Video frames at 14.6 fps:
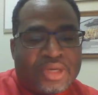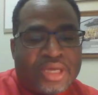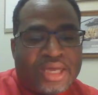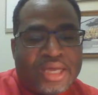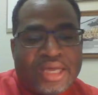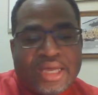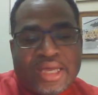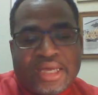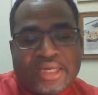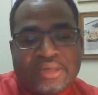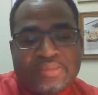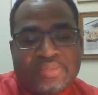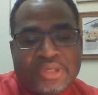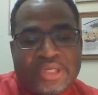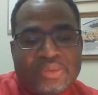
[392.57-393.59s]
and
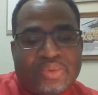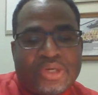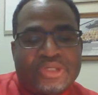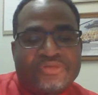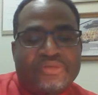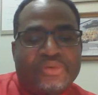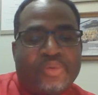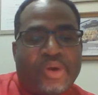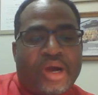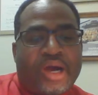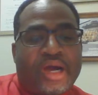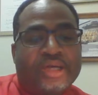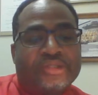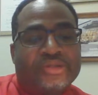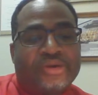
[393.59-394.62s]
complete what is
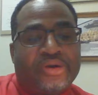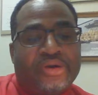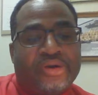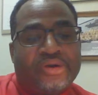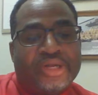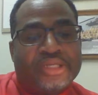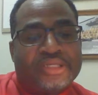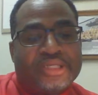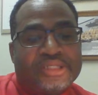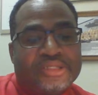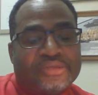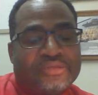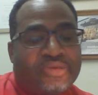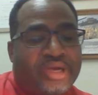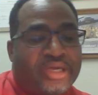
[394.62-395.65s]
required to earn a decent
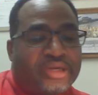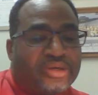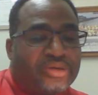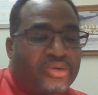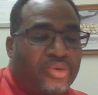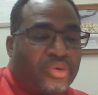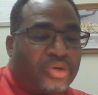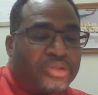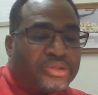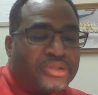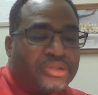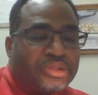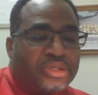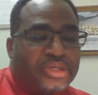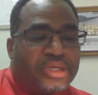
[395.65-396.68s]
grade in the course.
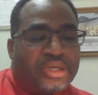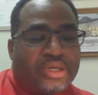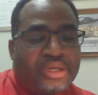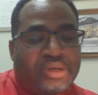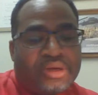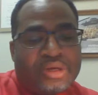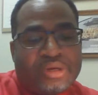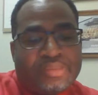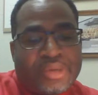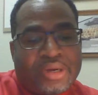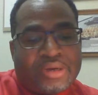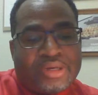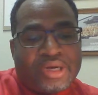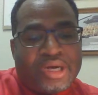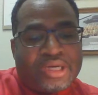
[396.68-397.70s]
Learning
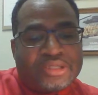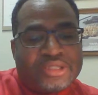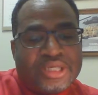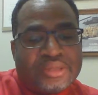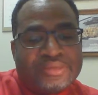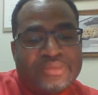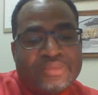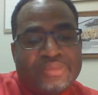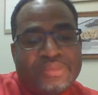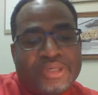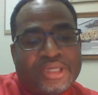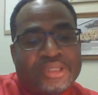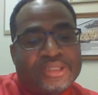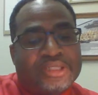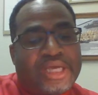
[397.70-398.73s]
about concepts will be at
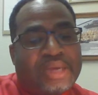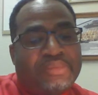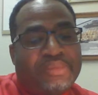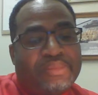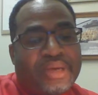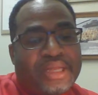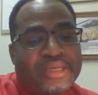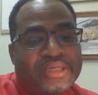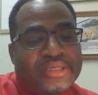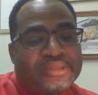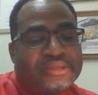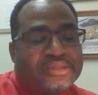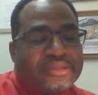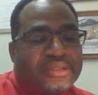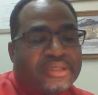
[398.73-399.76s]
the top of my list
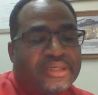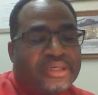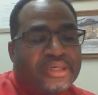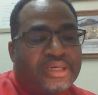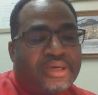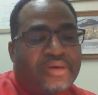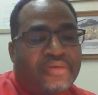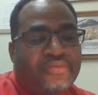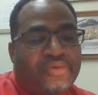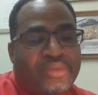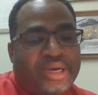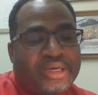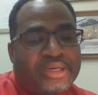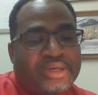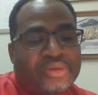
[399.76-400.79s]
for my
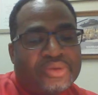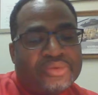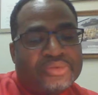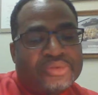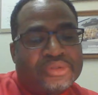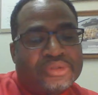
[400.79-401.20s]
goals,